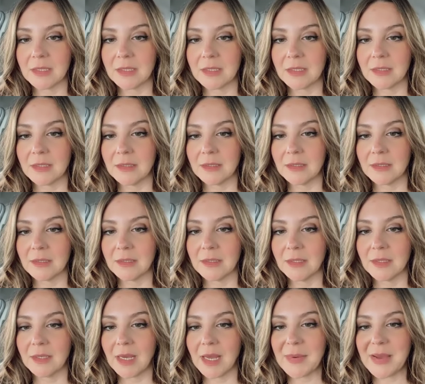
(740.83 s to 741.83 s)
I'm happy to
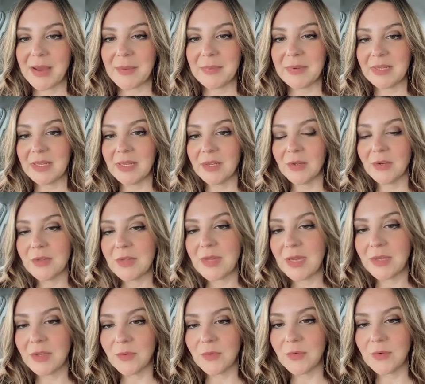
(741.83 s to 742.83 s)
hear that you feel
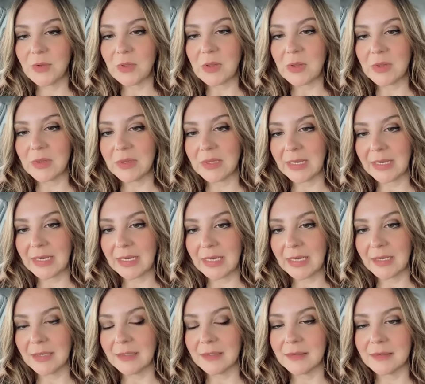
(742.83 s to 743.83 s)
lucky,
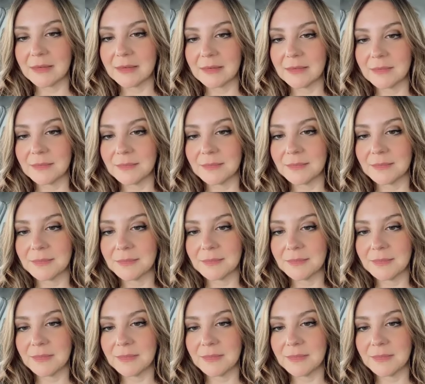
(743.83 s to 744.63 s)
Naveed.